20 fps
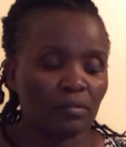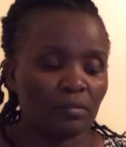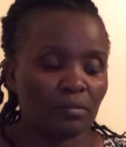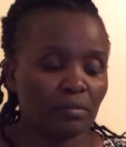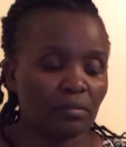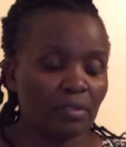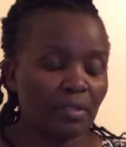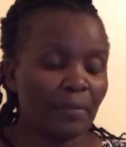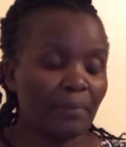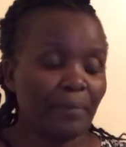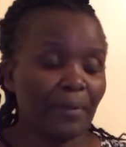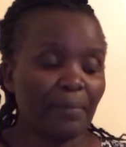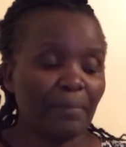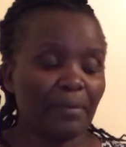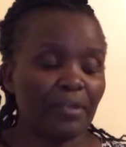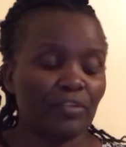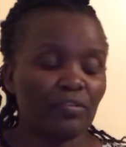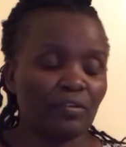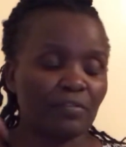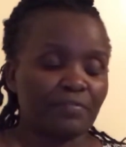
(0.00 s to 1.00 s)
remember,
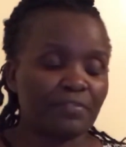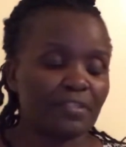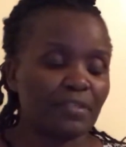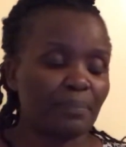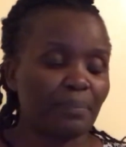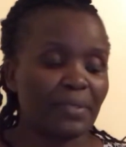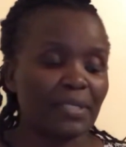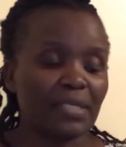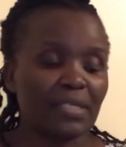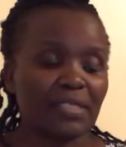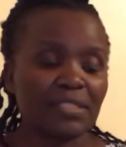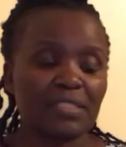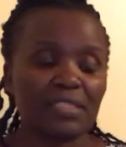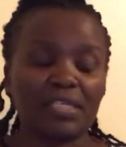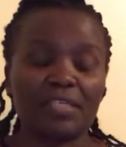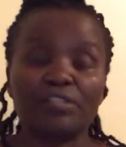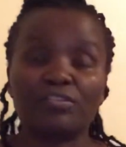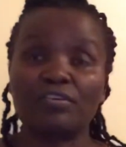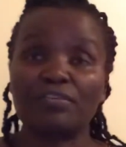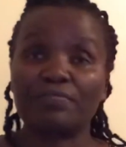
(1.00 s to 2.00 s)
you have separated,
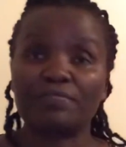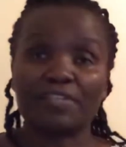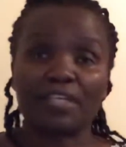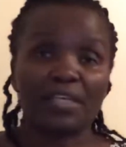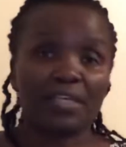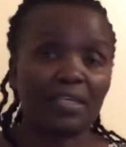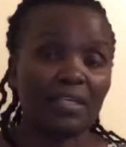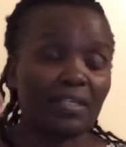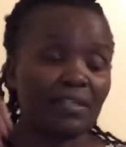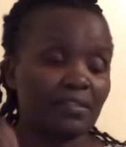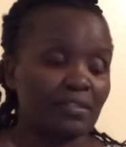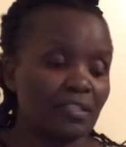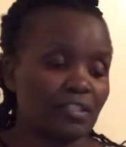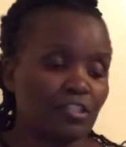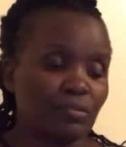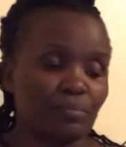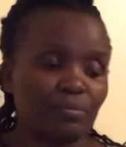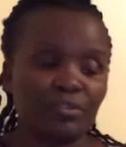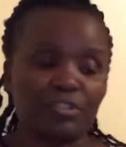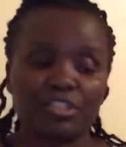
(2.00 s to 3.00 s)
you have taken
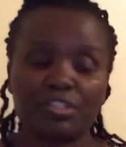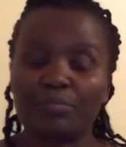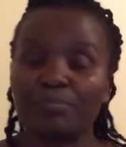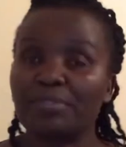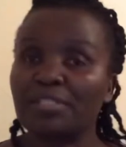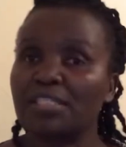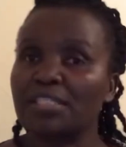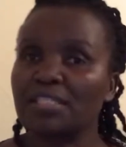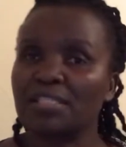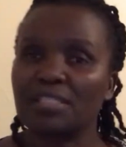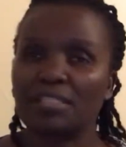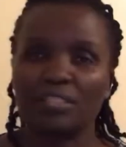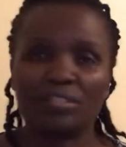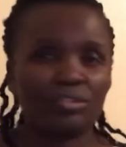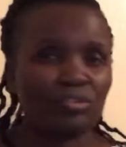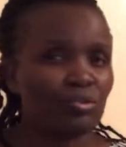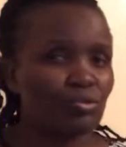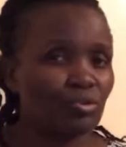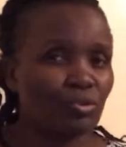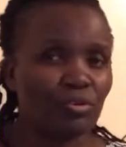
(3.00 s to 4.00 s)
responsibilities,
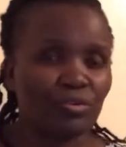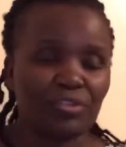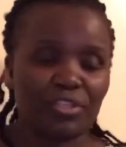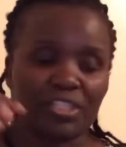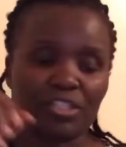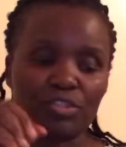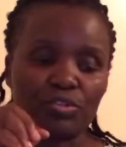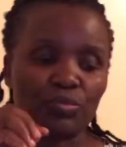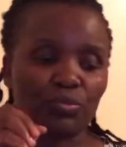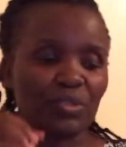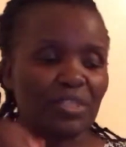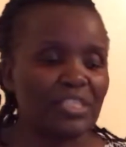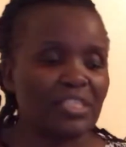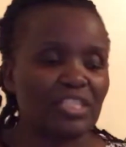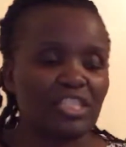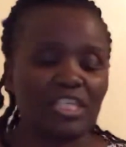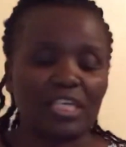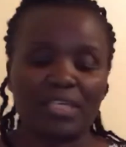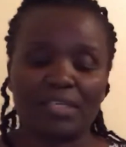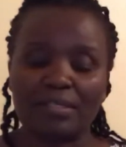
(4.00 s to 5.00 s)
you know this will
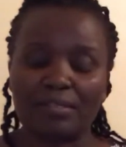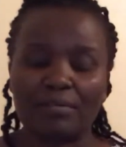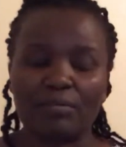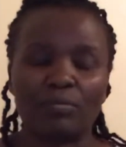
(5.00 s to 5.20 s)
change,